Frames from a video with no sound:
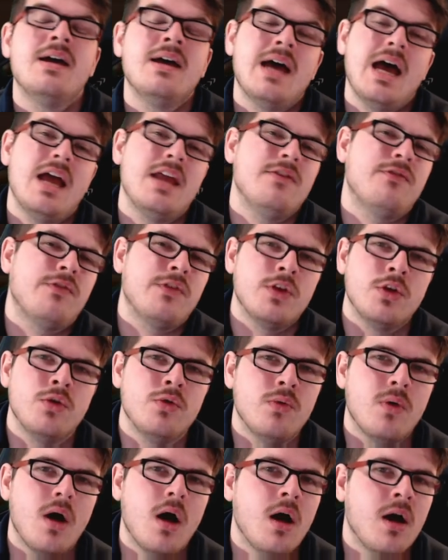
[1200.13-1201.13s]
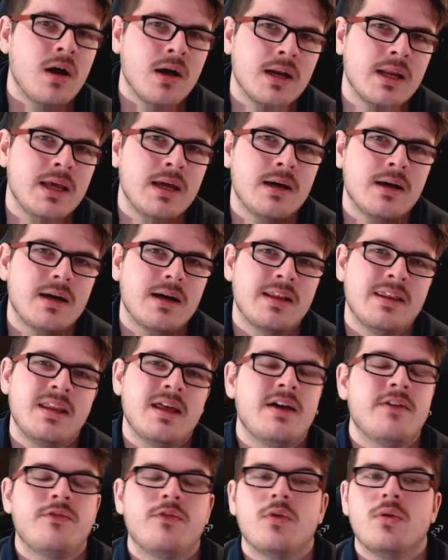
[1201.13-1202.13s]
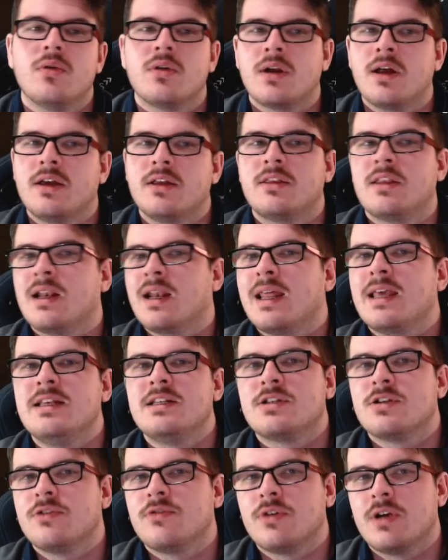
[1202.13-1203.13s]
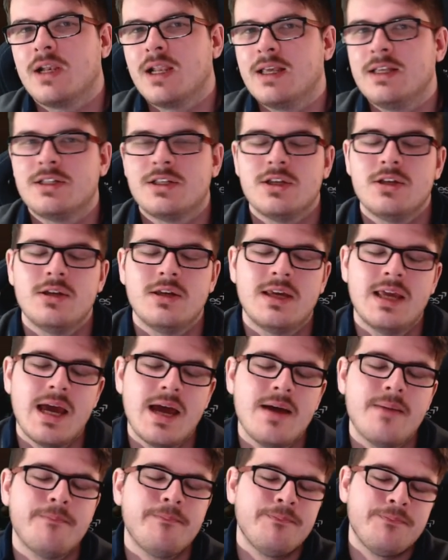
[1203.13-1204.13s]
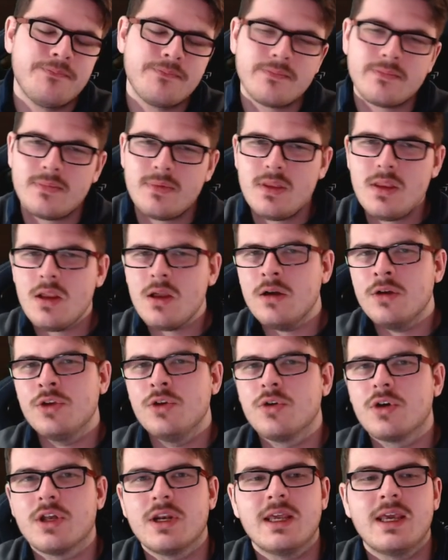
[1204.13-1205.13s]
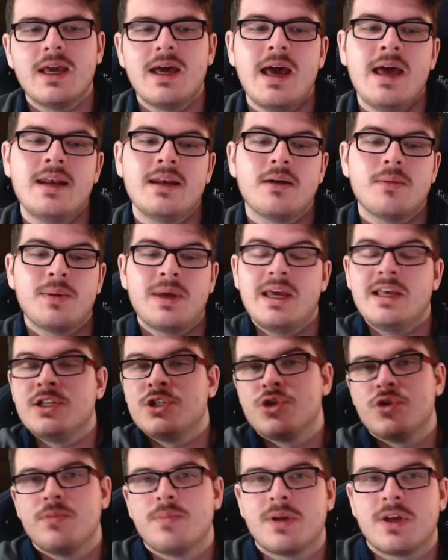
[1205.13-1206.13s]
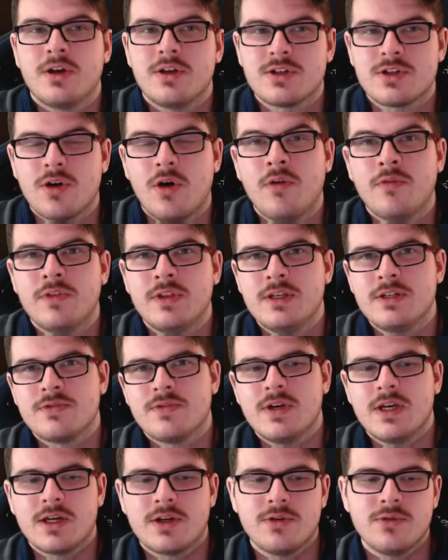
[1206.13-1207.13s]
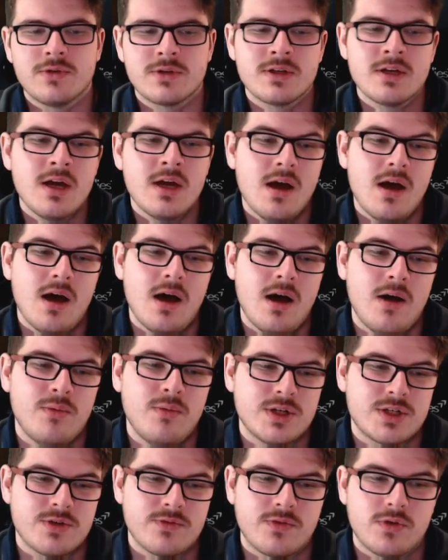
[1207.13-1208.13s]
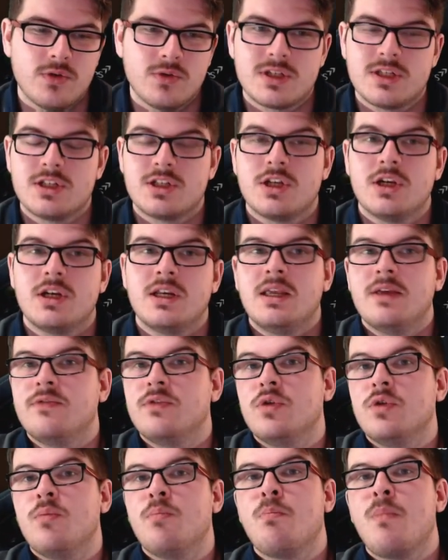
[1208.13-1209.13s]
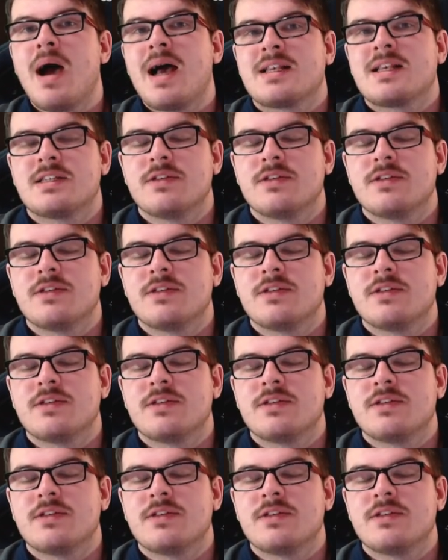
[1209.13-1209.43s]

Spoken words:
a few earlier, and therefore like the later and later you get, you're going to end up getting duplicates of these vehicles, which of course is going to give you massive